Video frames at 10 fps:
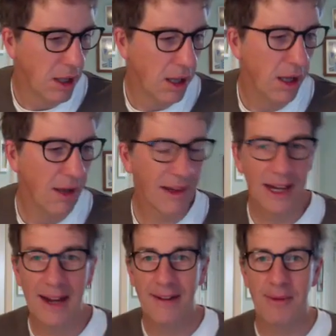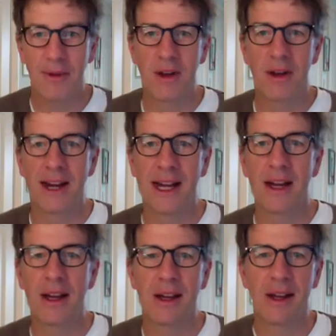asking how he was doing.
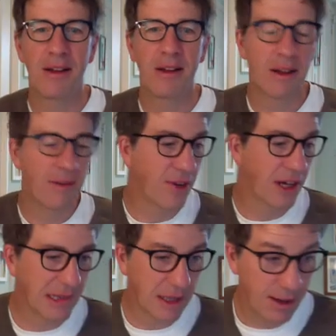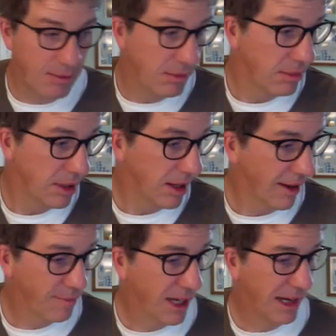First time
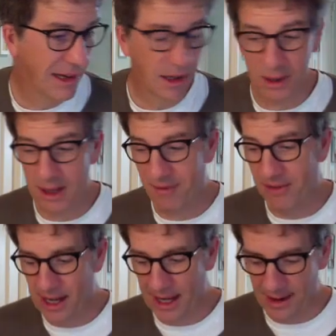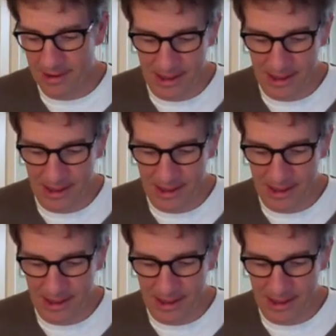I've been in touch with him for years,